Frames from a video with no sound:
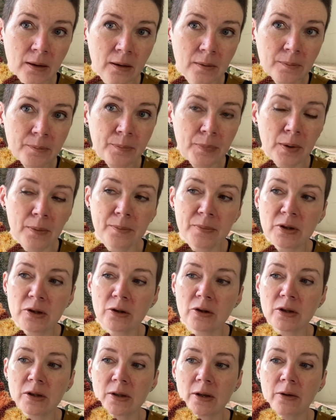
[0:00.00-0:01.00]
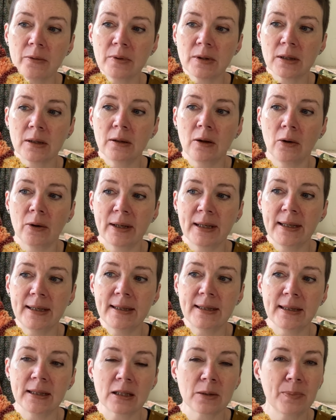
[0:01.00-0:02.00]
bumps, just so it was a lot
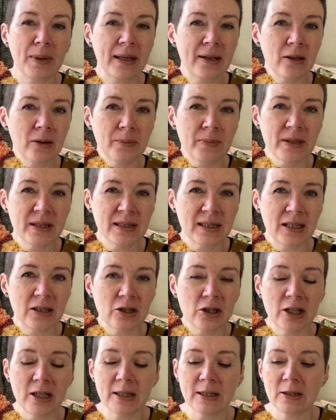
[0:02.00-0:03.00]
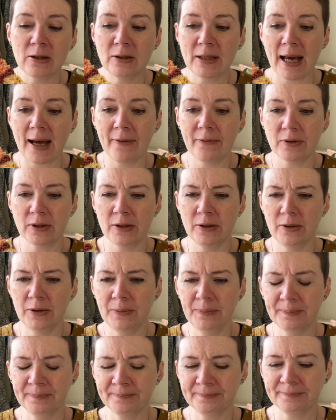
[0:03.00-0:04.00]
easier to pick up the stitches. You'd have to,
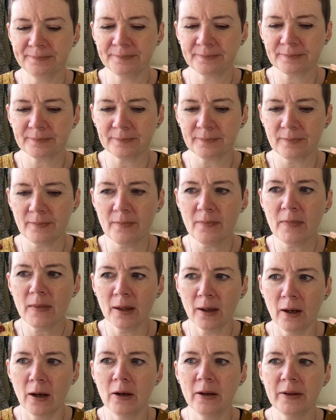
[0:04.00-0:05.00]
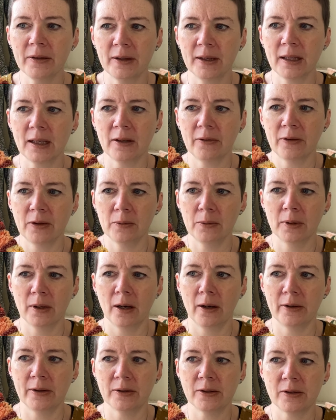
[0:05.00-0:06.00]
I think if you were
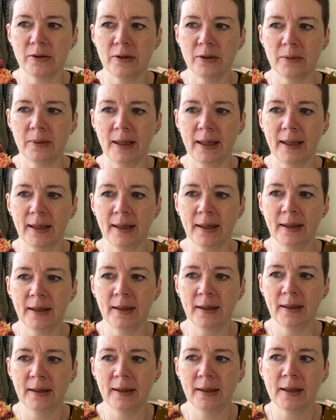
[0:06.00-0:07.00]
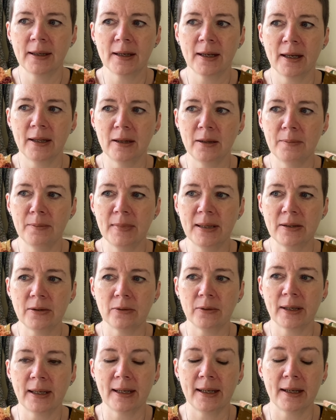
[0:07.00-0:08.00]
going to do it in the middle
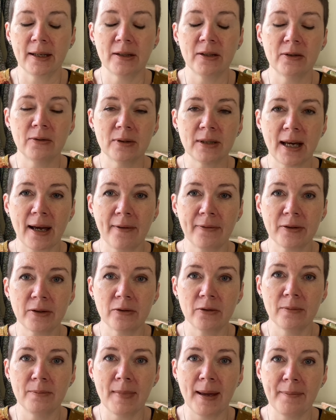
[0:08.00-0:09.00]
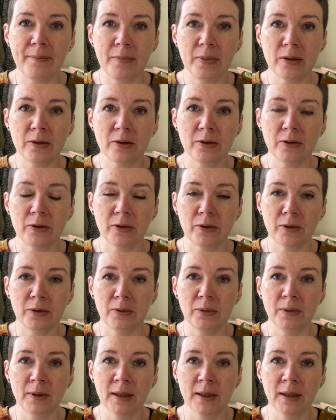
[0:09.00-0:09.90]
here, you'd have to remember to do